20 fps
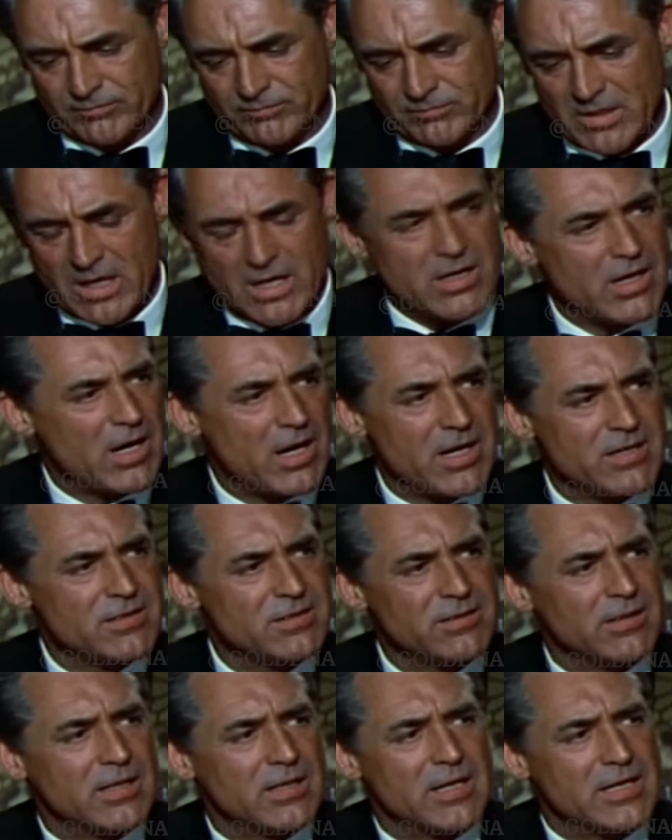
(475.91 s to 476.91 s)
She got a
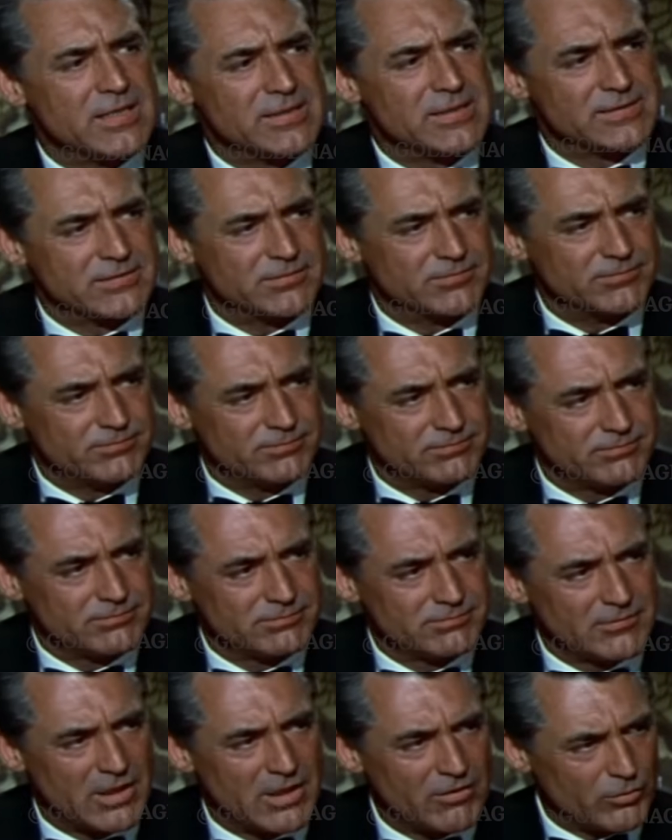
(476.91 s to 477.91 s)
charming,
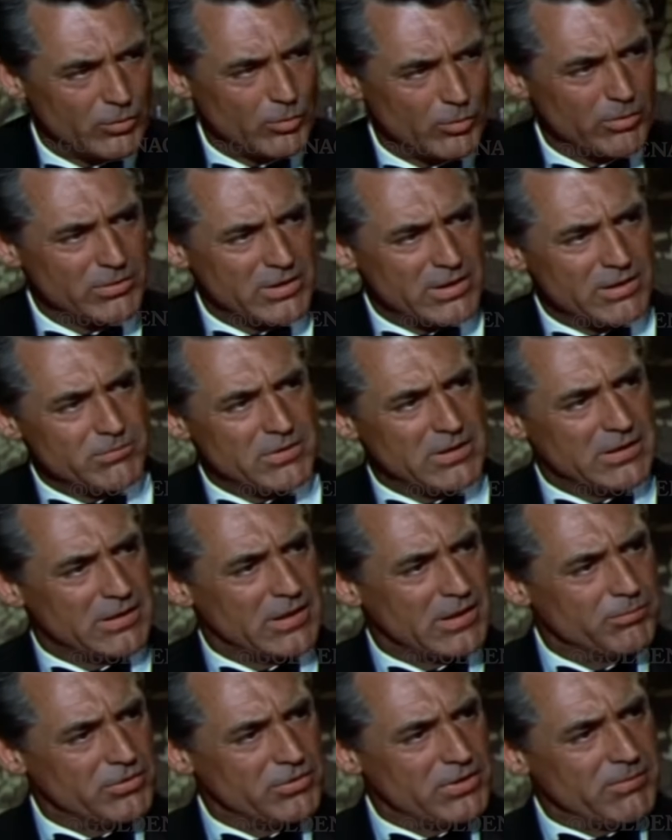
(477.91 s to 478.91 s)
respectable husband, and he
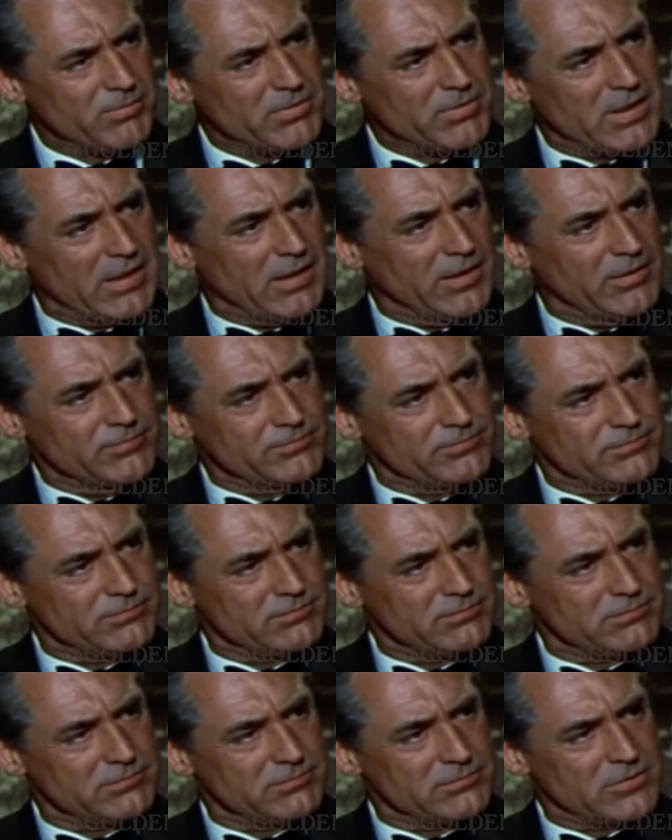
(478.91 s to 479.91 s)
got a shield from
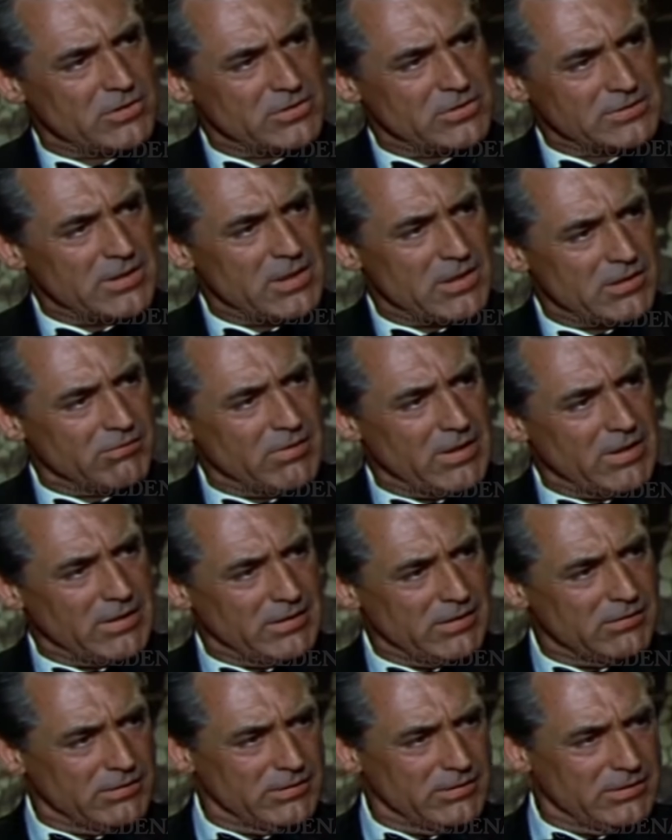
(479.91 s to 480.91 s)
Hollywood's prying eyes.